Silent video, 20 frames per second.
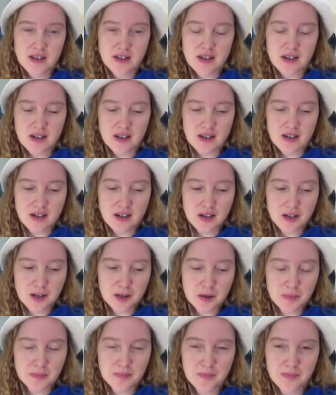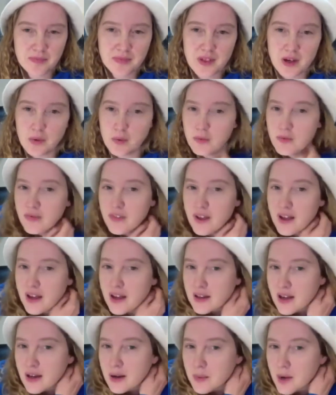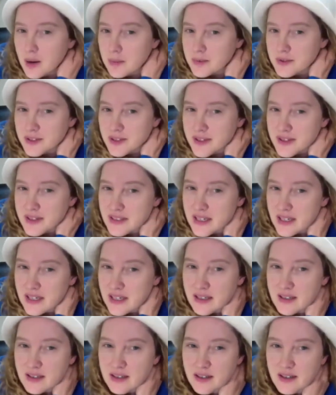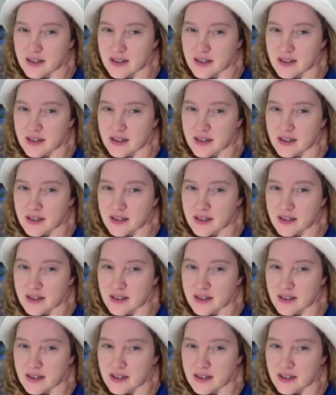that had come up during the day.